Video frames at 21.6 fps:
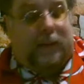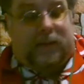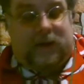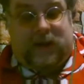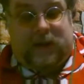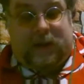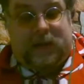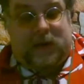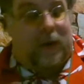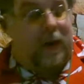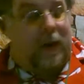
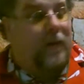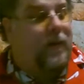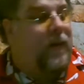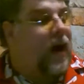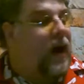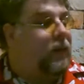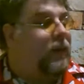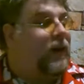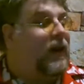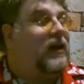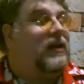slips my mind
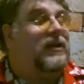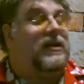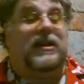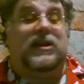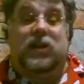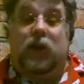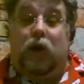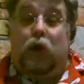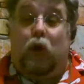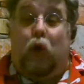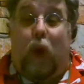because he's a
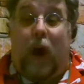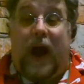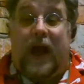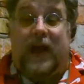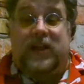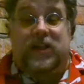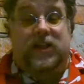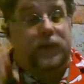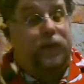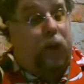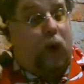quiet
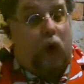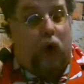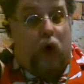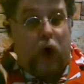supporter,